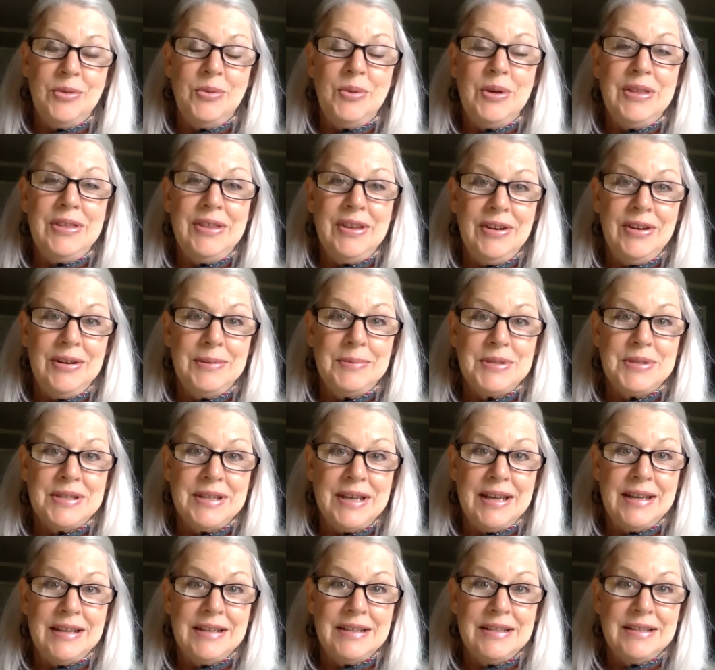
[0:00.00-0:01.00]
when they're
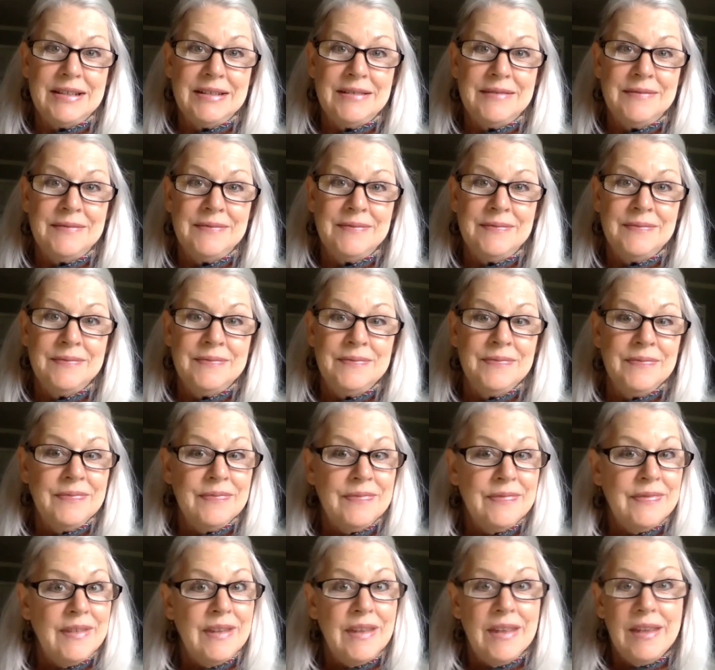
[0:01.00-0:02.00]
upset?
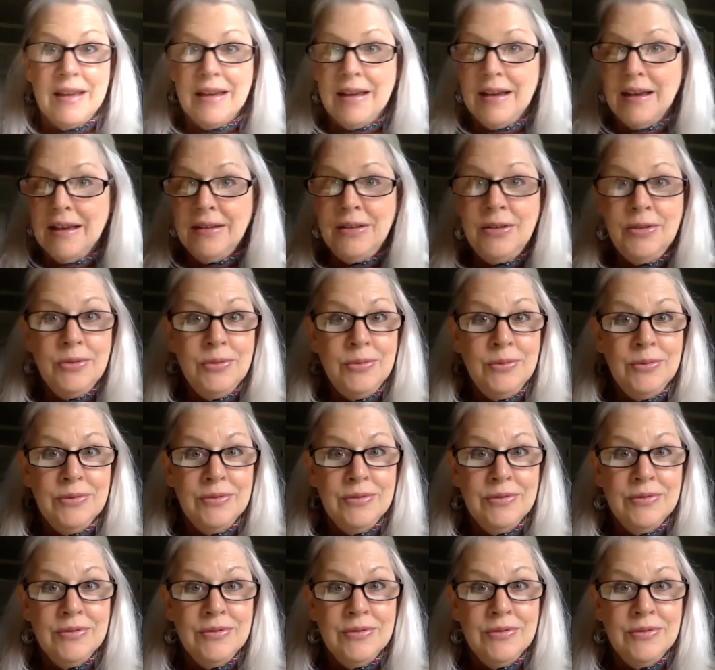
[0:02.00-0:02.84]
I do.